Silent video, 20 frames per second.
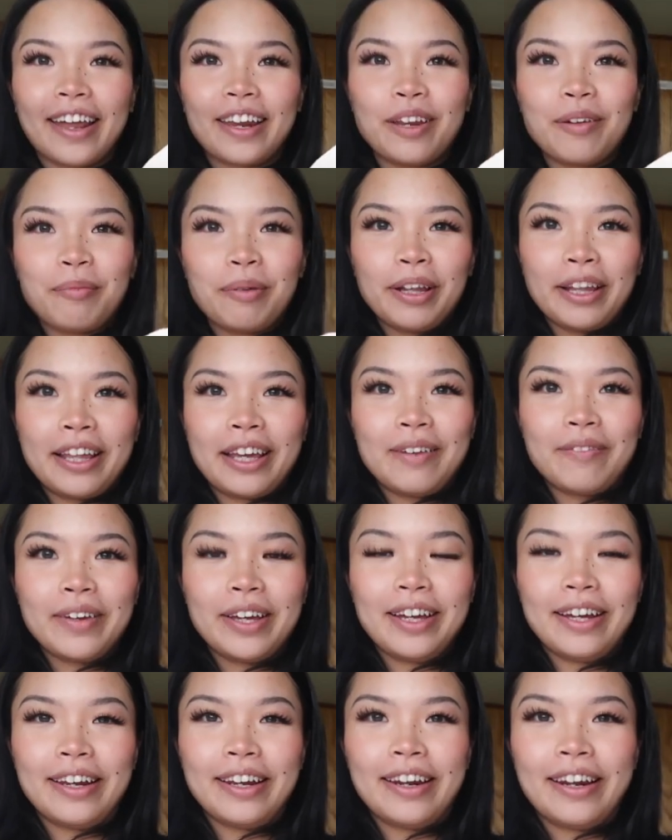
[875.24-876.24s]
Can you believe
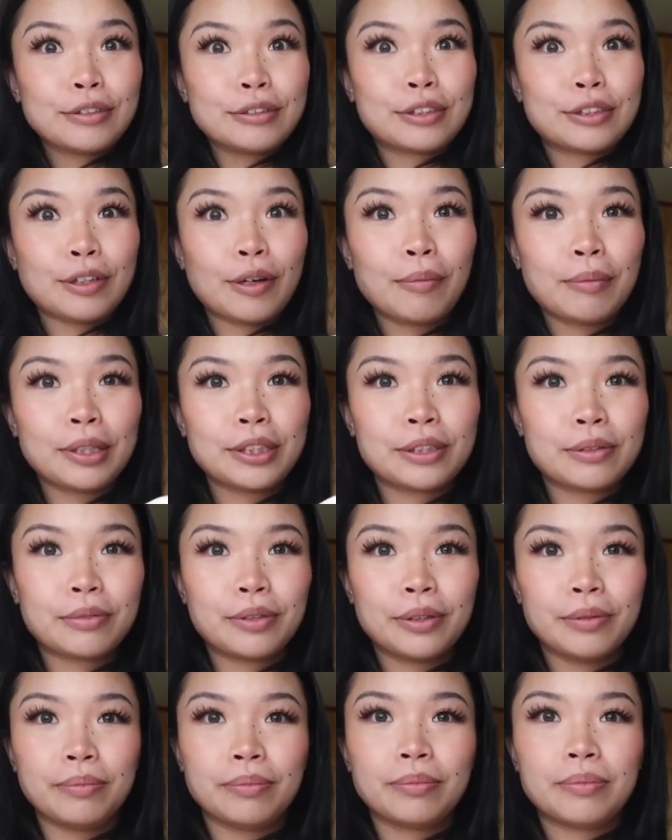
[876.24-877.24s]
it? There's so much
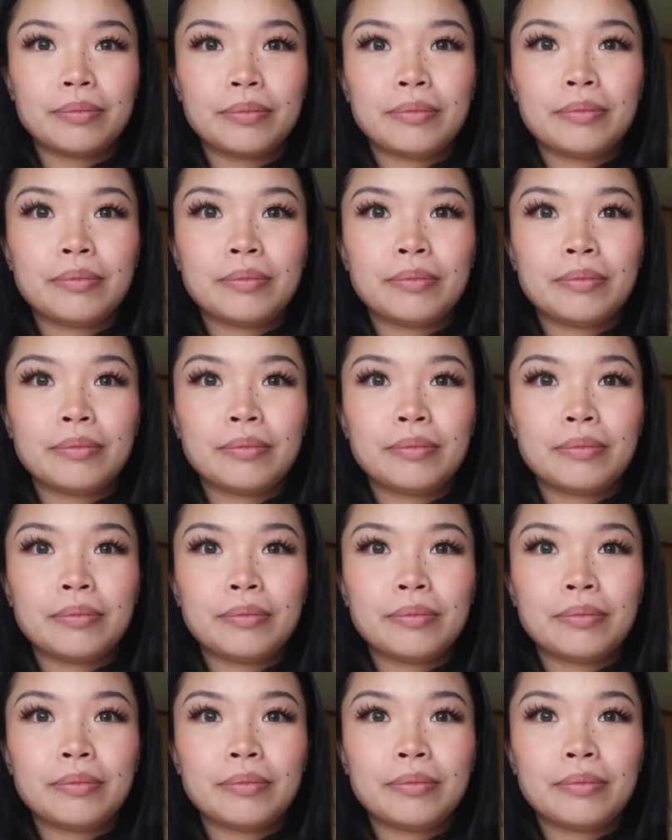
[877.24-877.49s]
room.